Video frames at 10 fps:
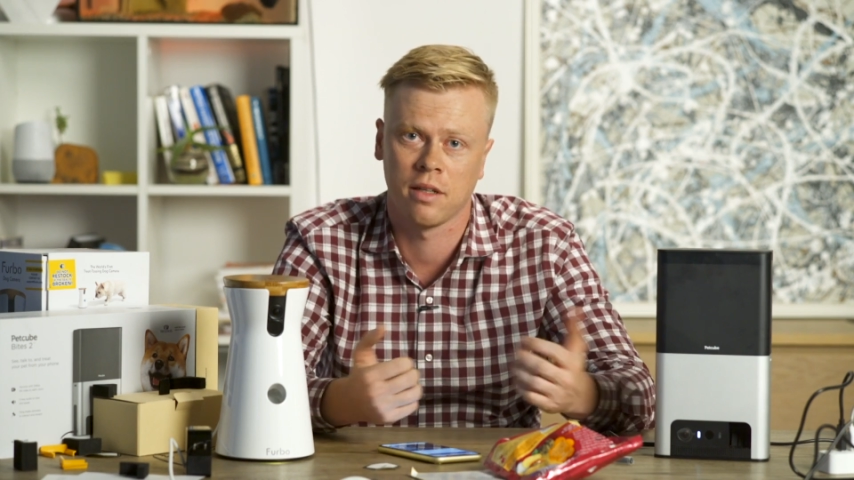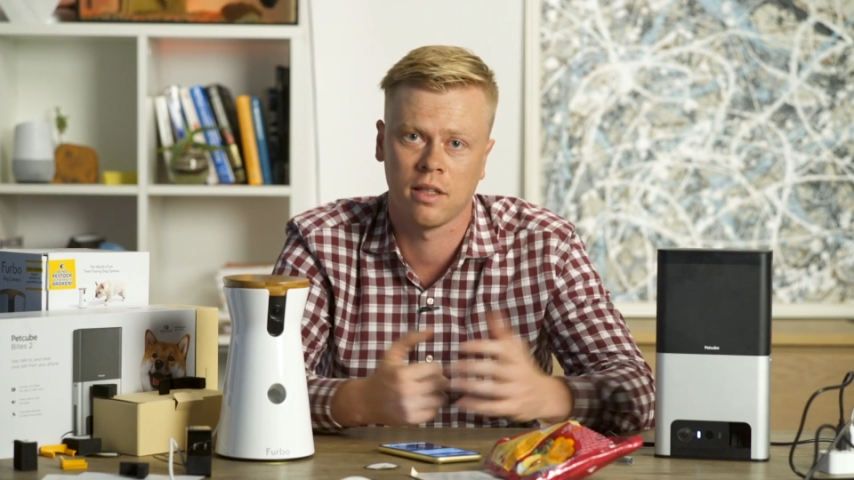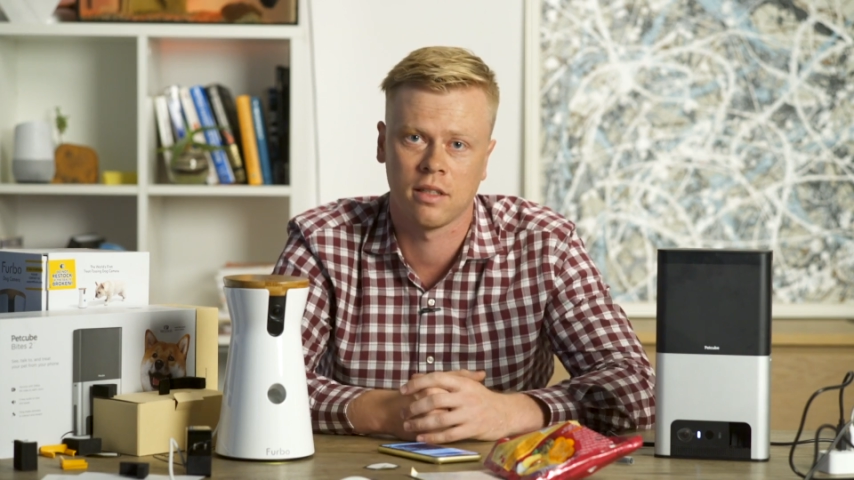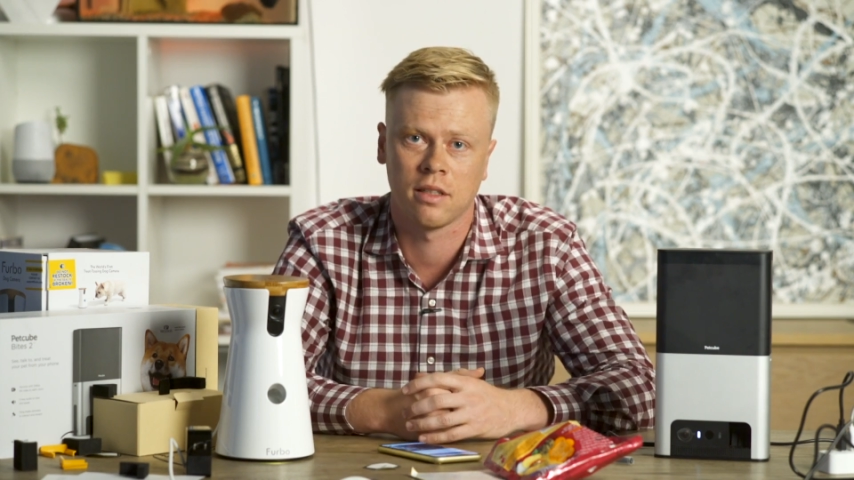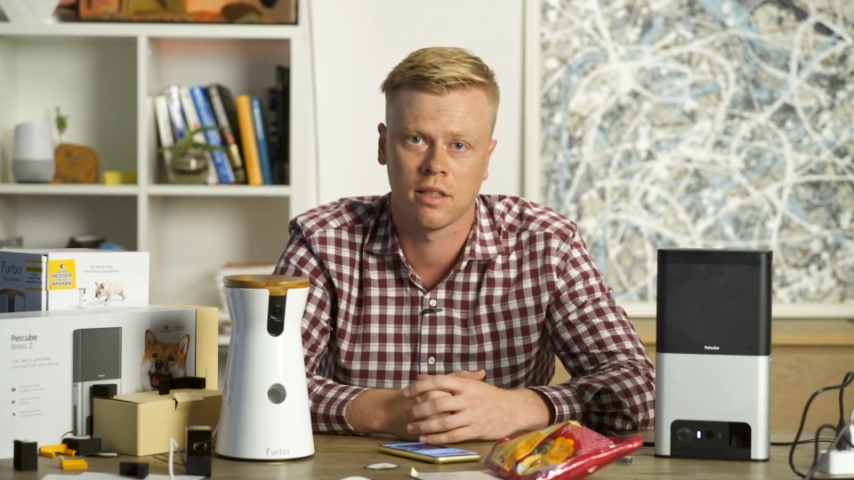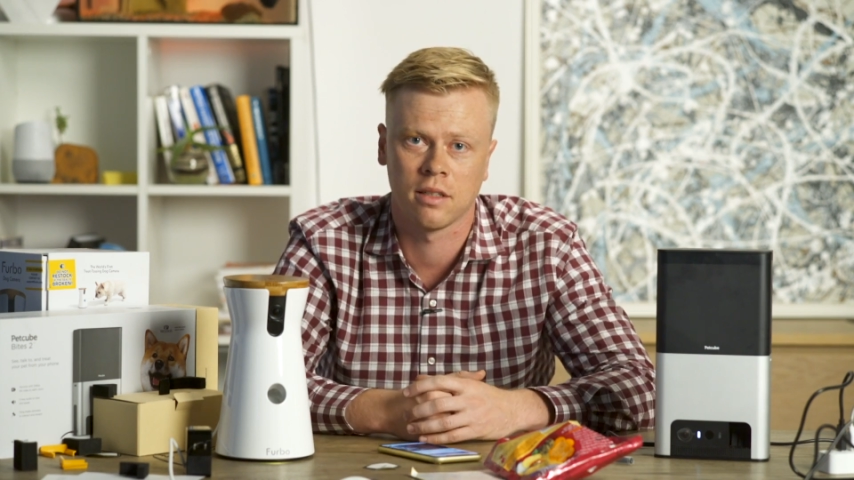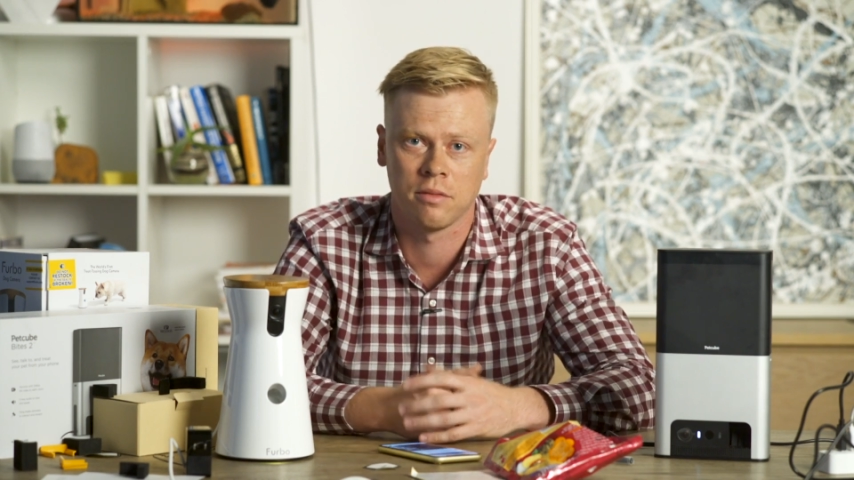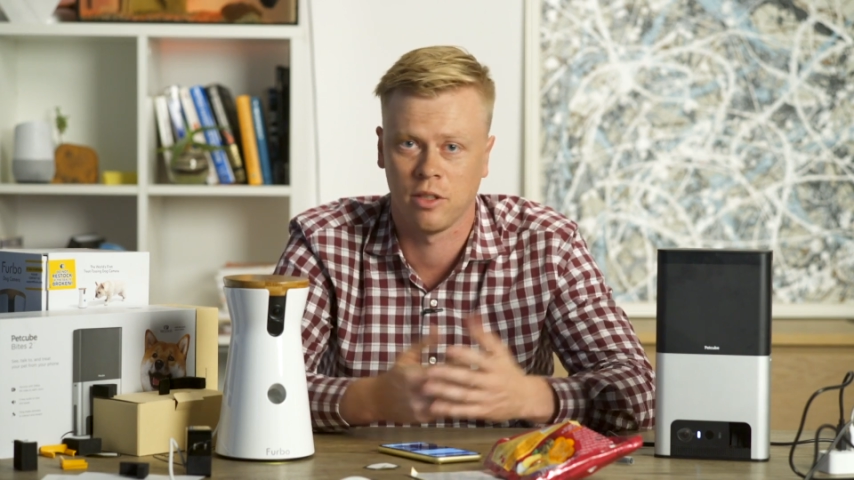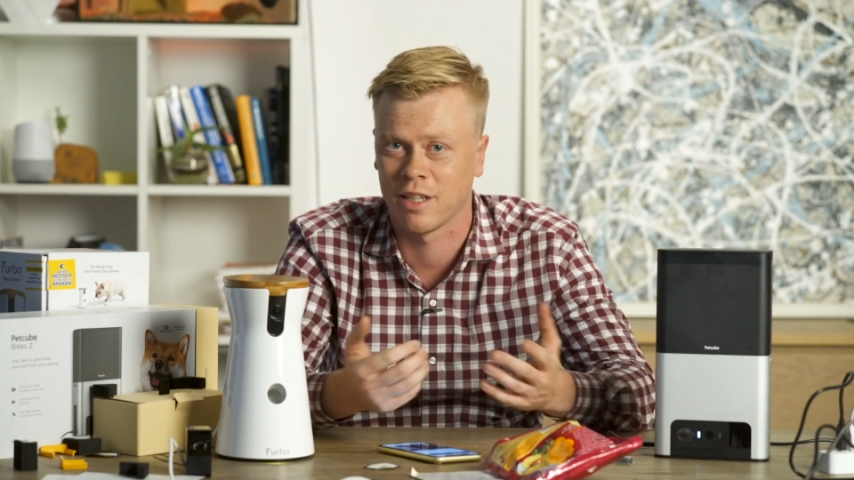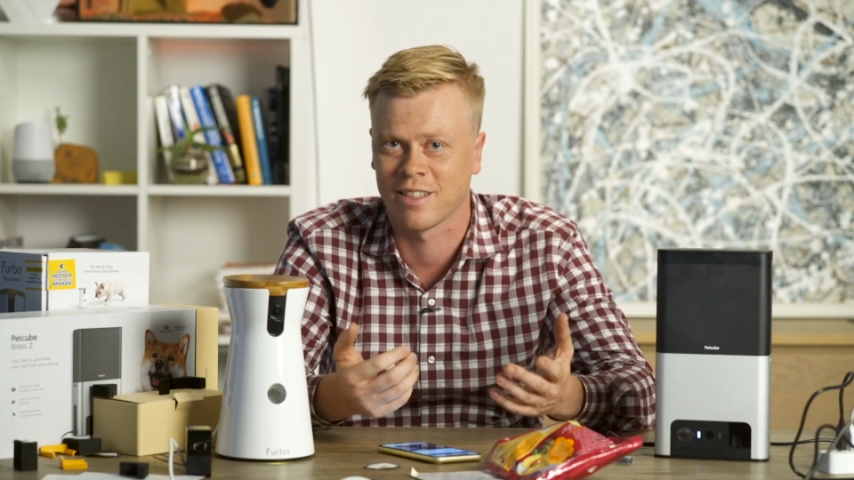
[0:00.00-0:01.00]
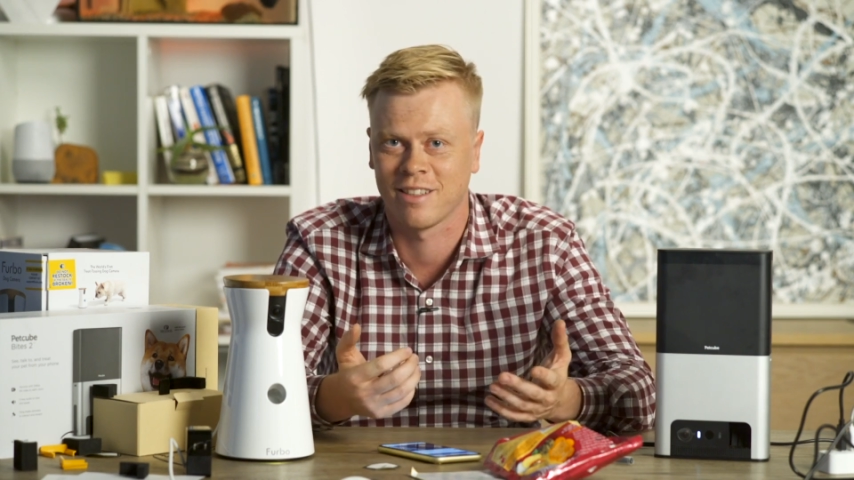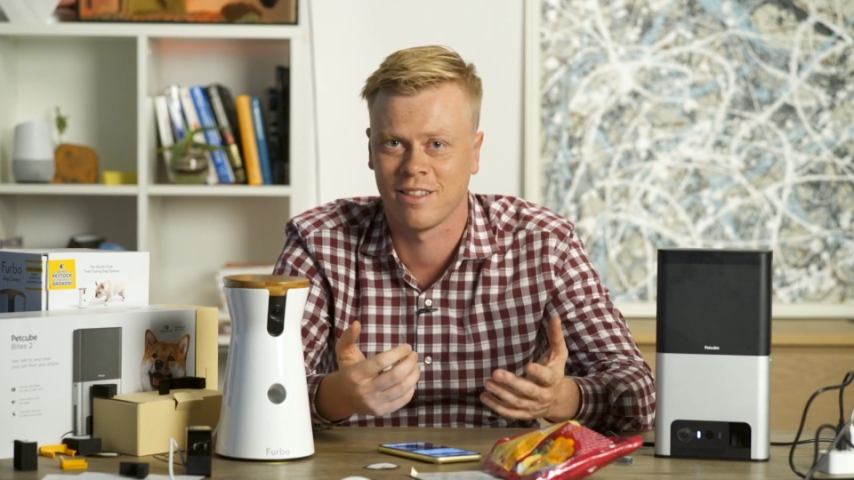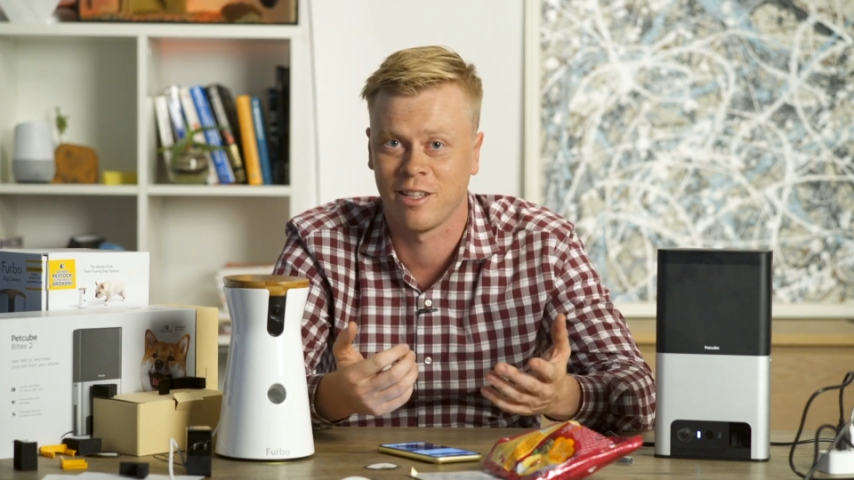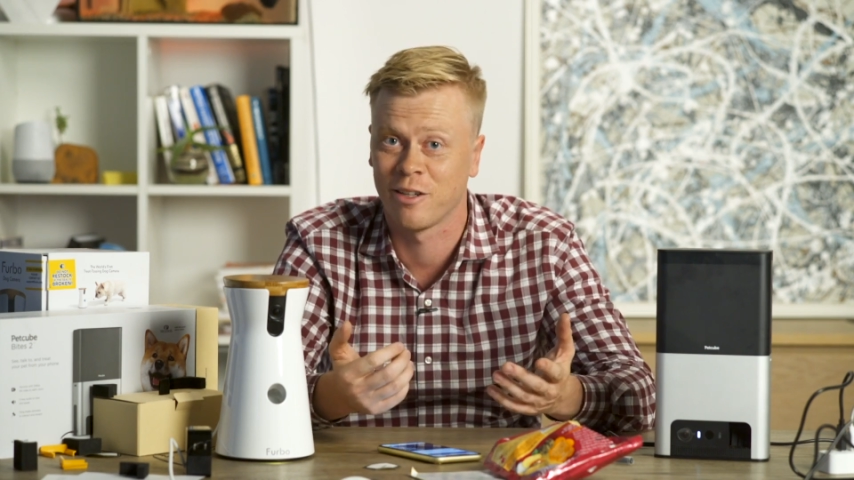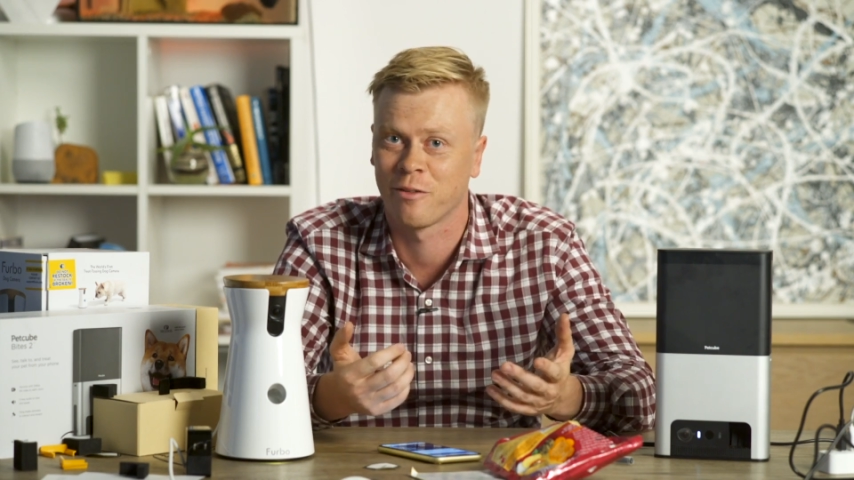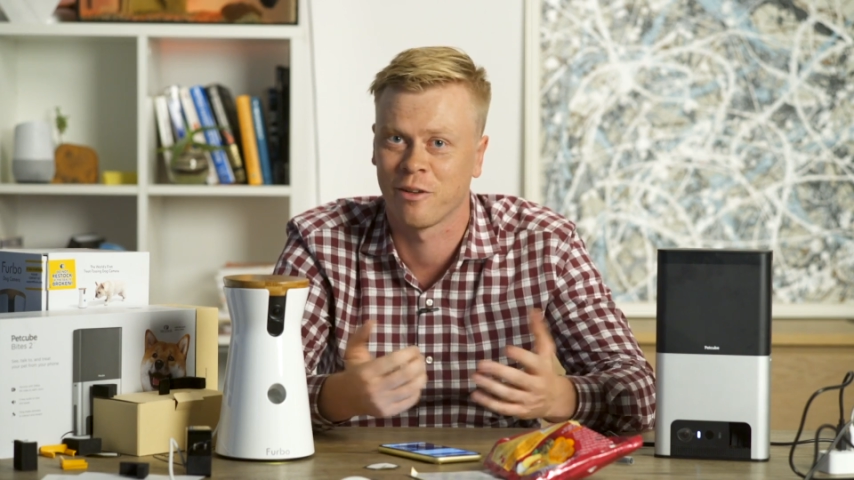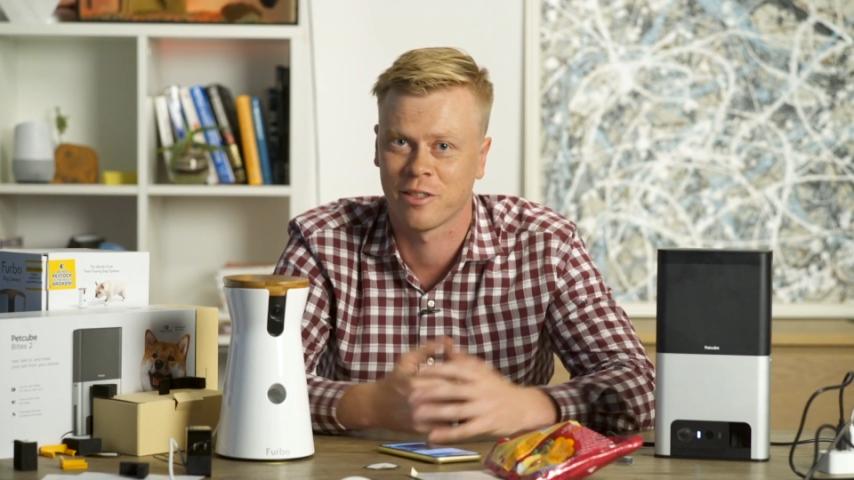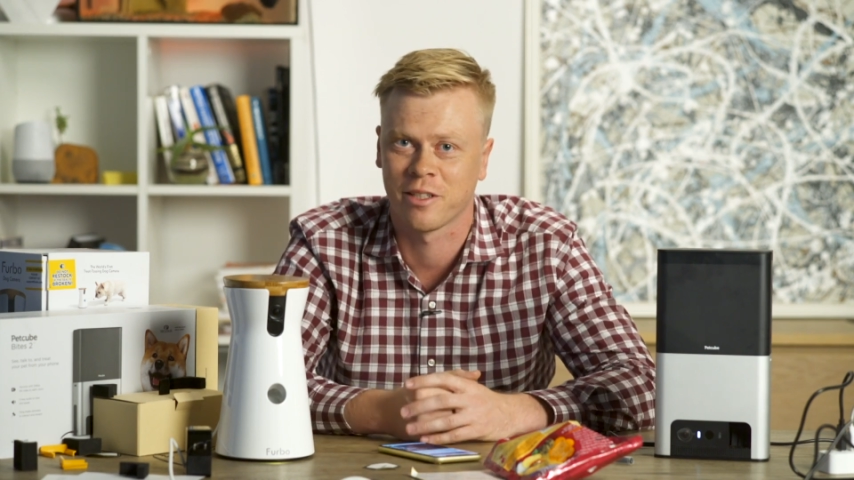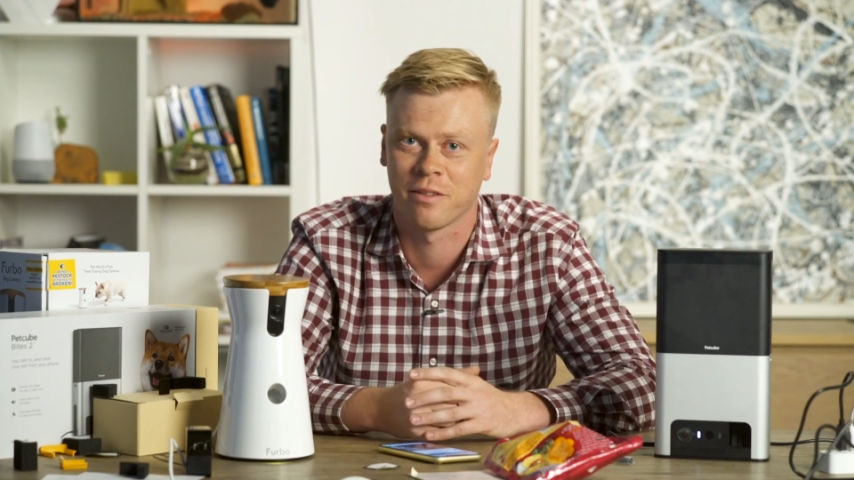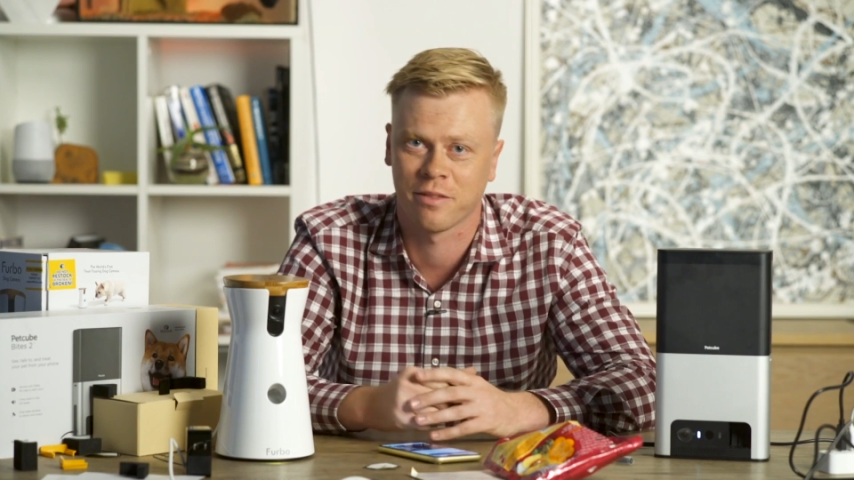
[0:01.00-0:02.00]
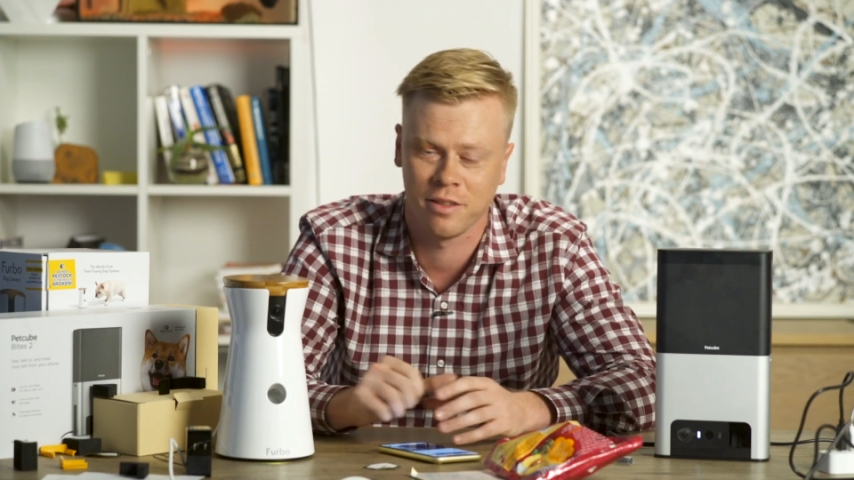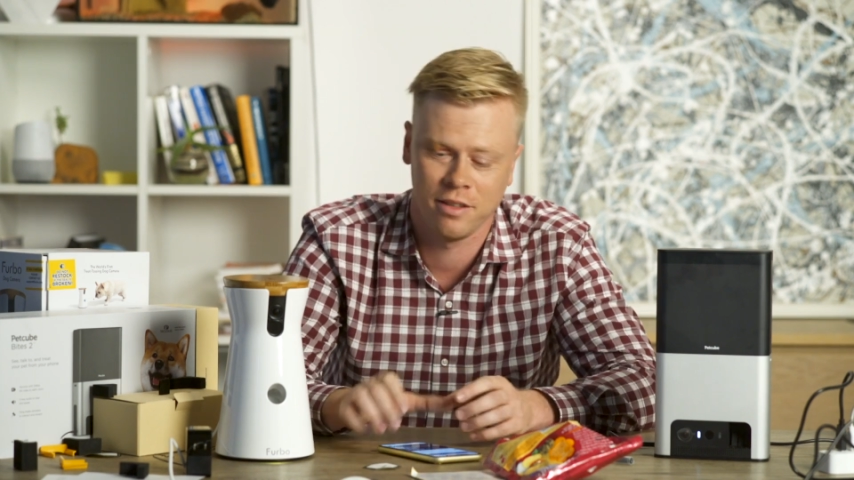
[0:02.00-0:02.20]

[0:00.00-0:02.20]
and you guys can hear for yourself.